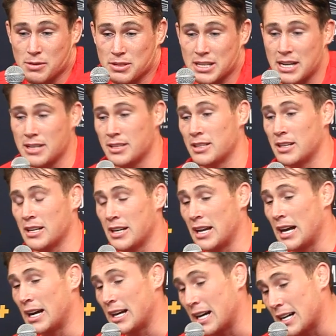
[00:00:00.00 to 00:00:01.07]
was happening, and
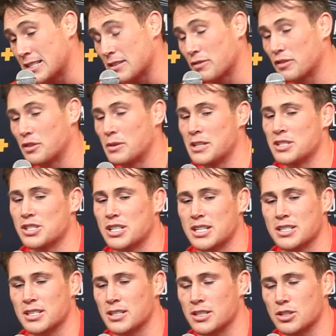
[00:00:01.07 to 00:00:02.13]
I had a few
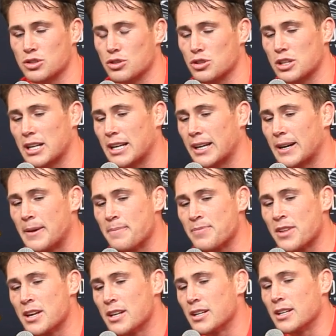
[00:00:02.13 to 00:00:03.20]
injuries, and it's just like,
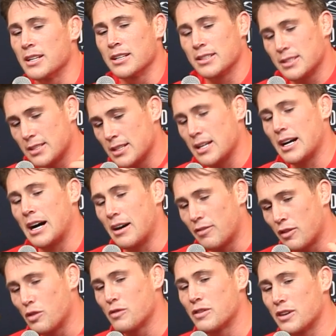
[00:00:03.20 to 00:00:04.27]

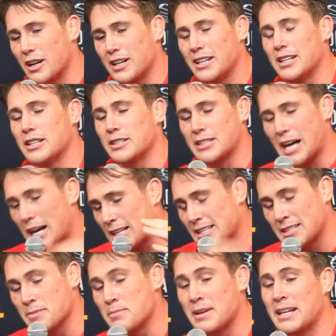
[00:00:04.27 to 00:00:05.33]
that
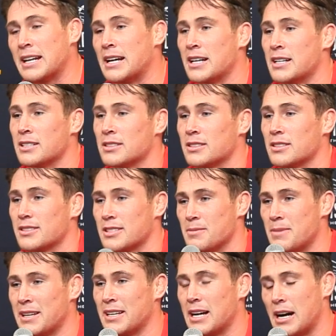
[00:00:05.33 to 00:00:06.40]
didn't mean anything to
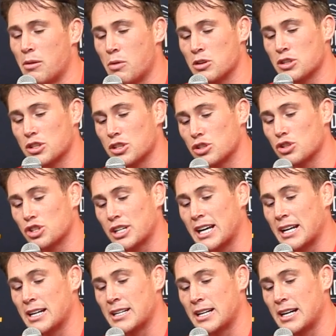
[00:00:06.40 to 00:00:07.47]
me. I wanted to just
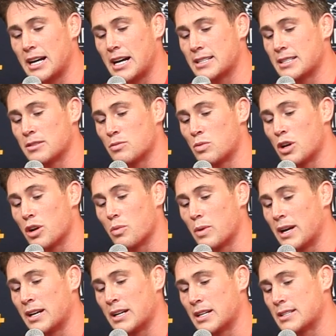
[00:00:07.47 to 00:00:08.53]
get in there. I didn't want to
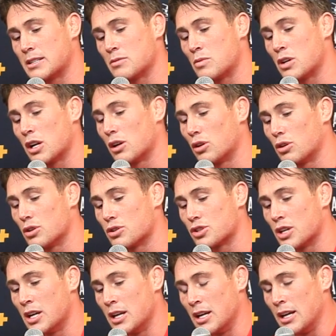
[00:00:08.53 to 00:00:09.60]
win. I didn't want to
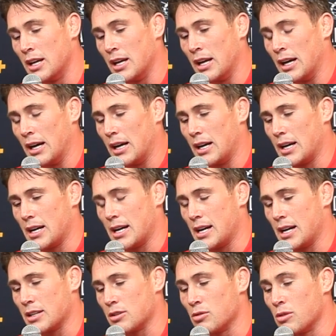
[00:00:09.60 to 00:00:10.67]
lose.
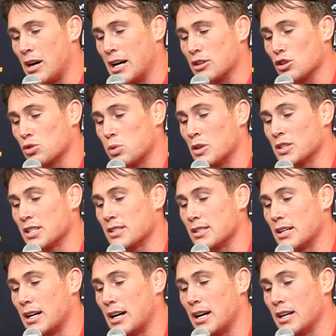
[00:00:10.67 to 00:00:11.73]
I just wanted
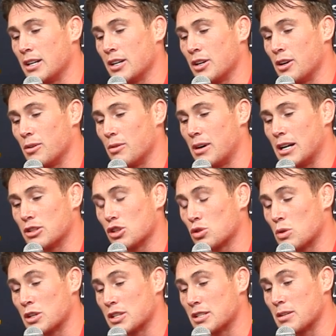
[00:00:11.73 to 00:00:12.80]

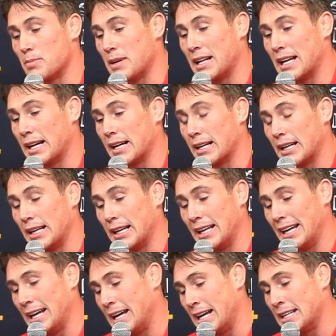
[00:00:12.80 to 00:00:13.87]
to be, like,
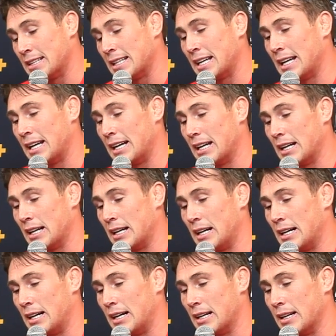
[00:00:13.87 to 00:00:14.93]
in there,
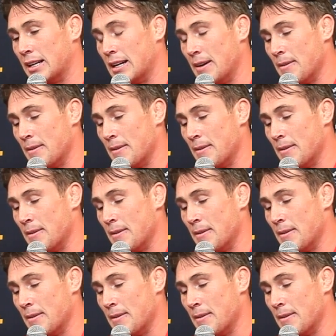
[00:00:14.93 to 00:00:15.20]
and